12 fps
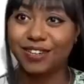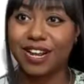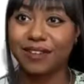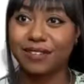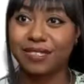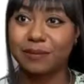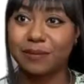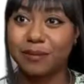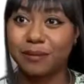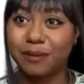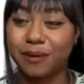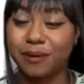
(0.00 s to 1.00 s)
around these
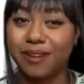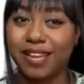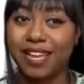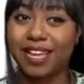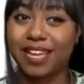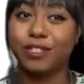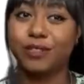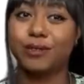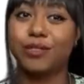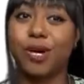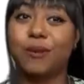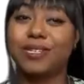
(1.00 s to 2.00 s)
people, and
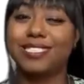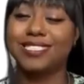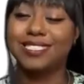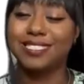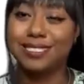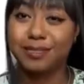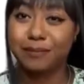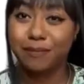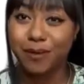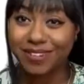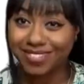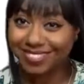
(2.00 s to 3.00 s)
you don't want to
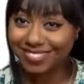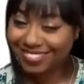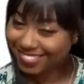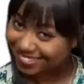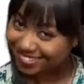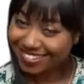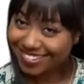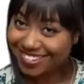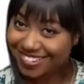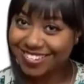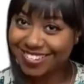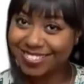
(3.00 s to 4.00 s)
disappoint
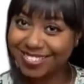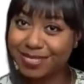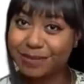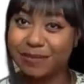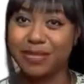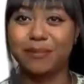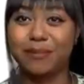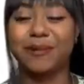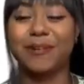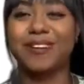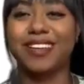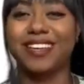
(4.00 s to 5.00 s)
these
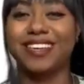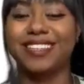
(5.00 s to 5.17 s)
people,